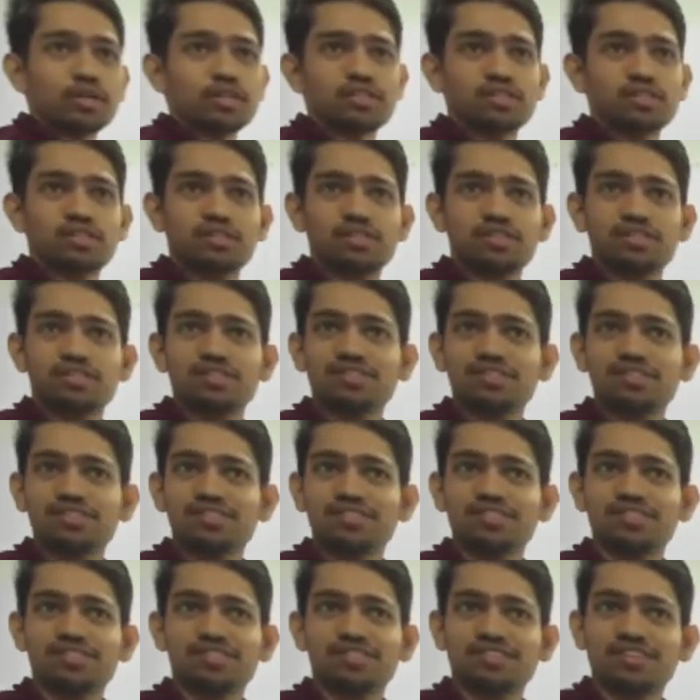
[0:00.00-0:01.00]
the OH,
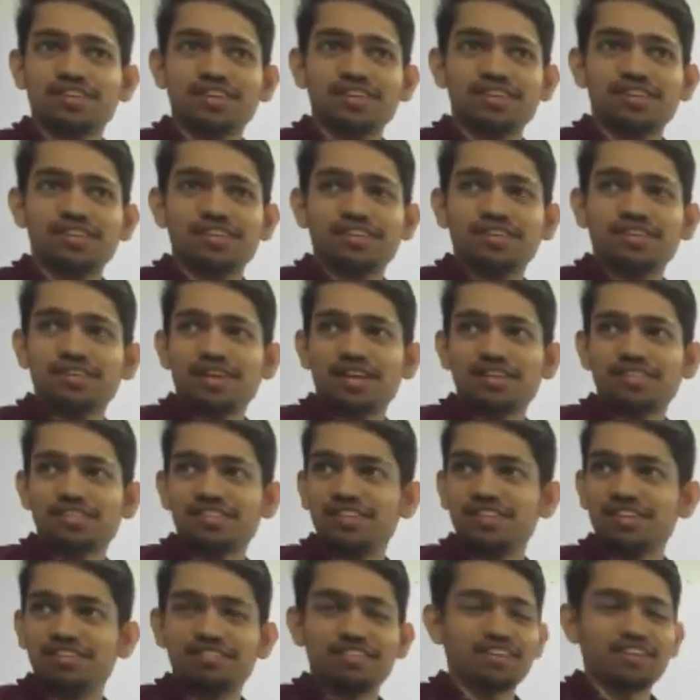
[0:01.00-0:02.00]
right?
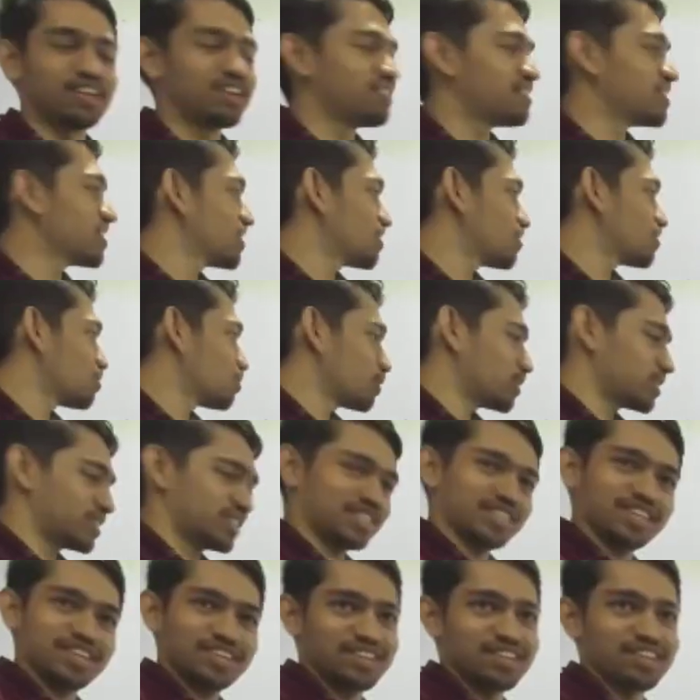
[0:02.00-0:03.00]
Acidic when the
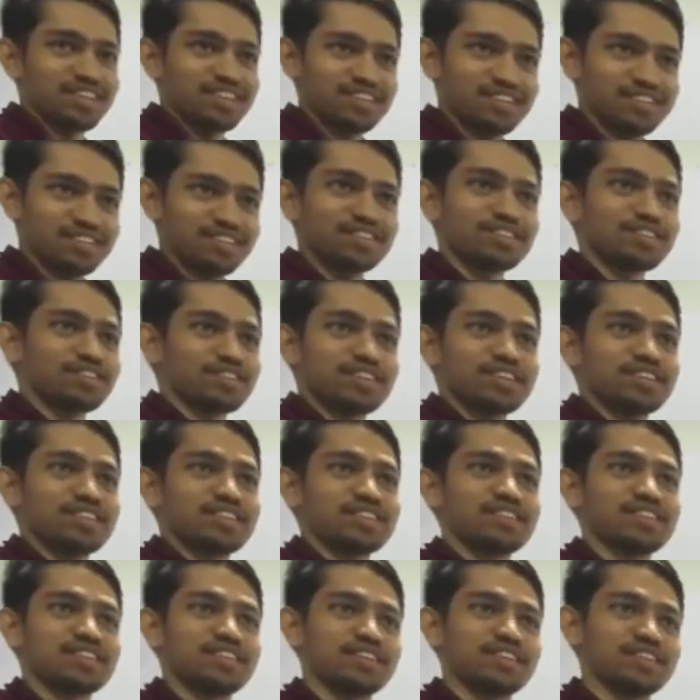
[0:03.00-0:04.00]
OH check then.
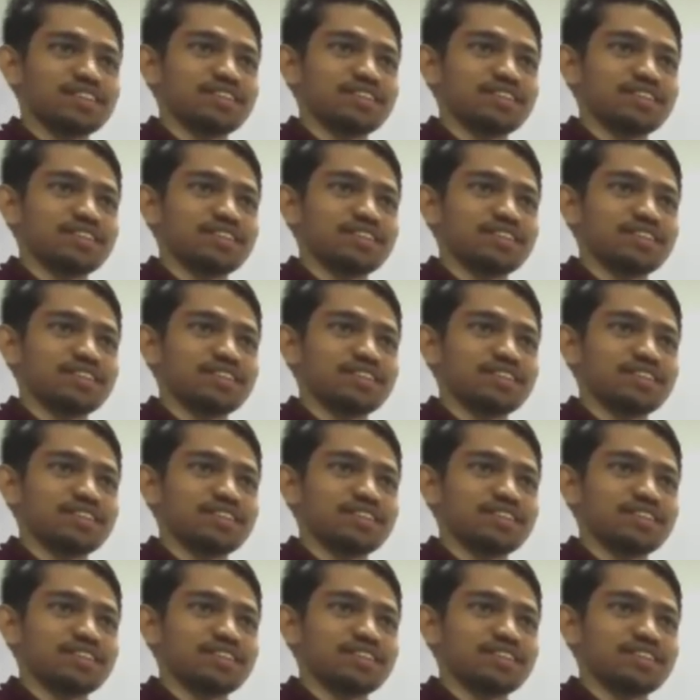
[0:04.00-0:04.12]
Okay.